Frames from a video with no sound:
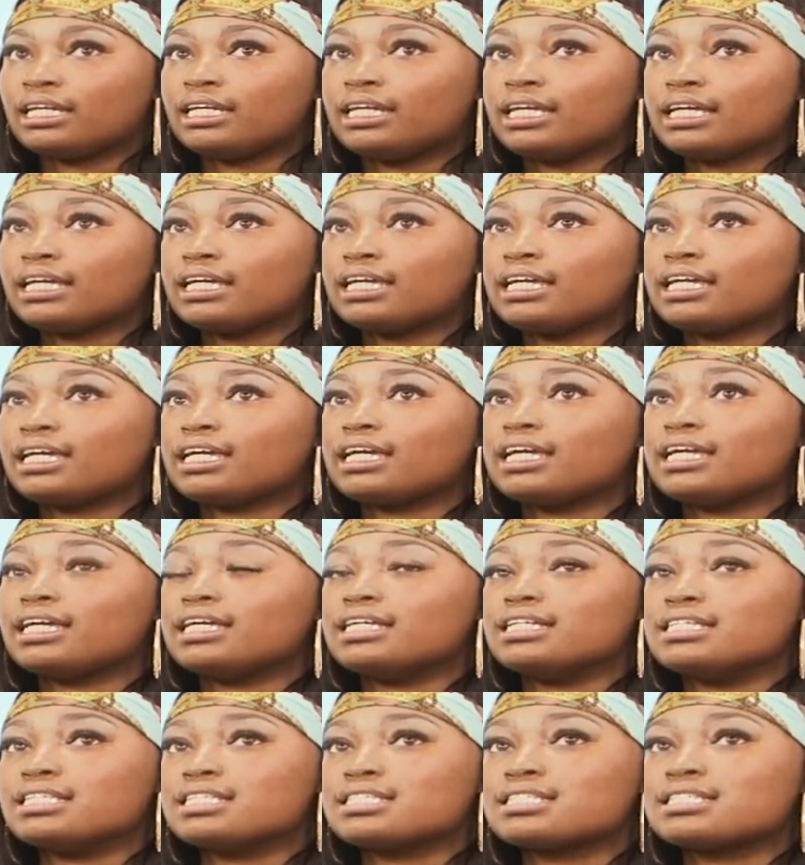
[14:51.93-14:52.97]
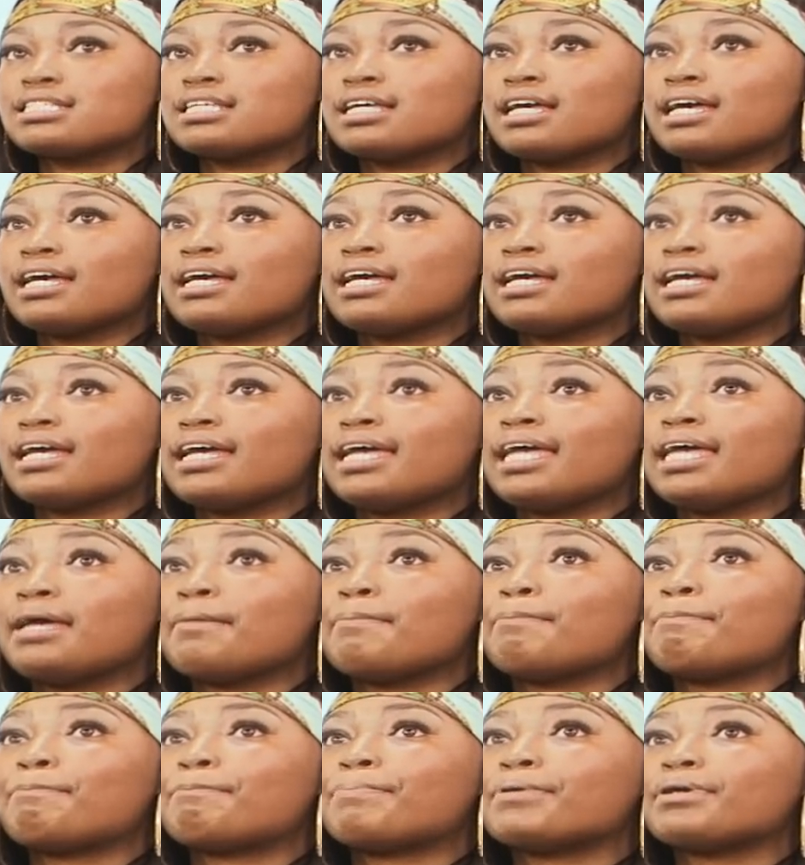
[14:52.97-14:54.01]
Nicki is
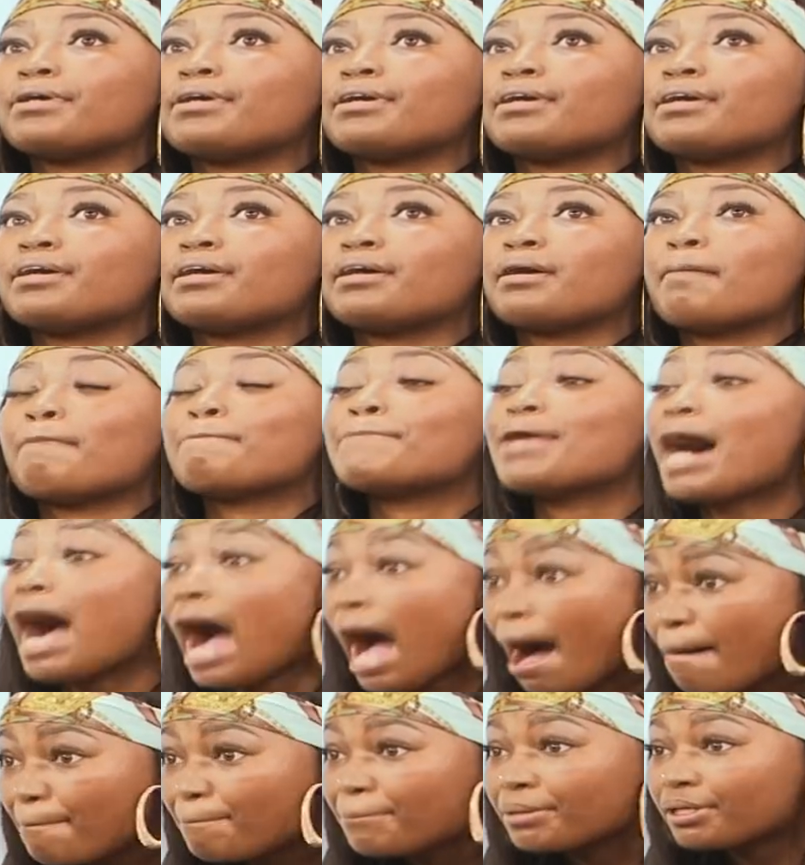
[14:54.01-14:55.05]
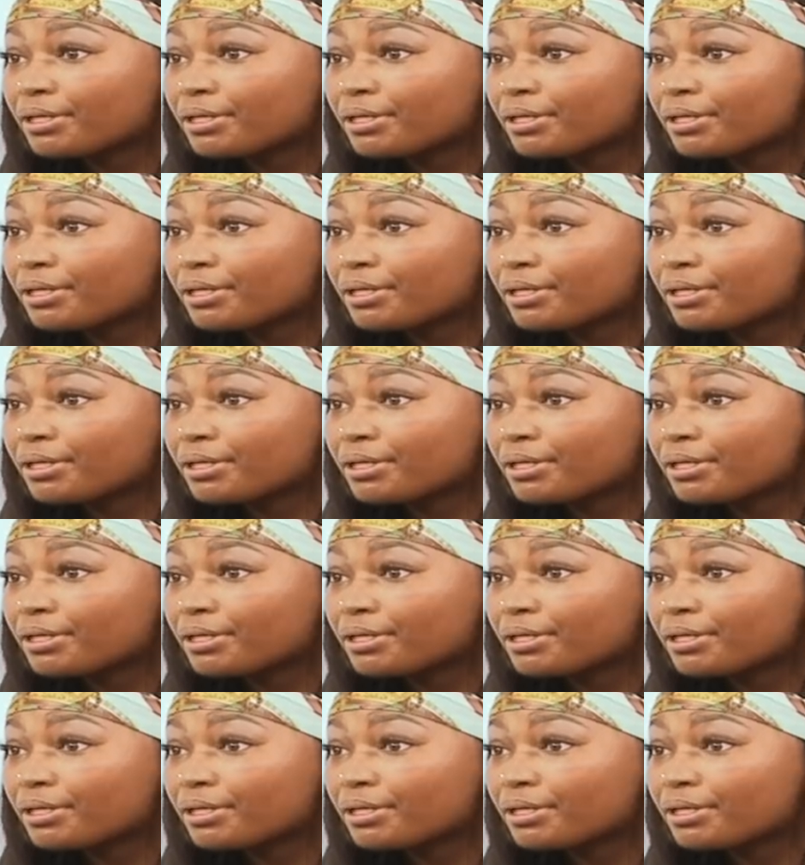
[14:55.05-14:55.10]
hip pop.